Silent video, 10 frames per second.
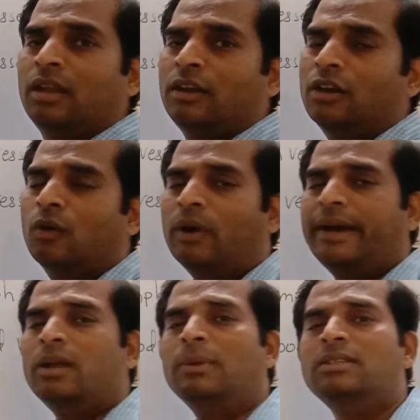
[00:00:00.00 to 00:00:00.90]
Now why
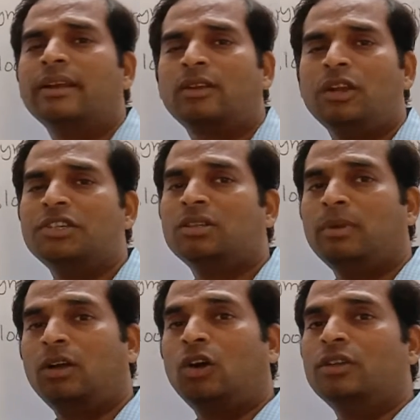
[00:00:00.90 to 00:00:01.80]
double circulation?
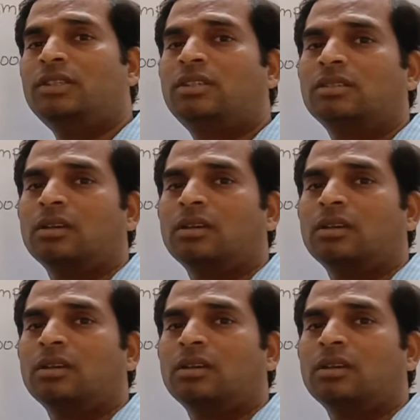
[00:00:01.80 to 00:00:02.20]
Because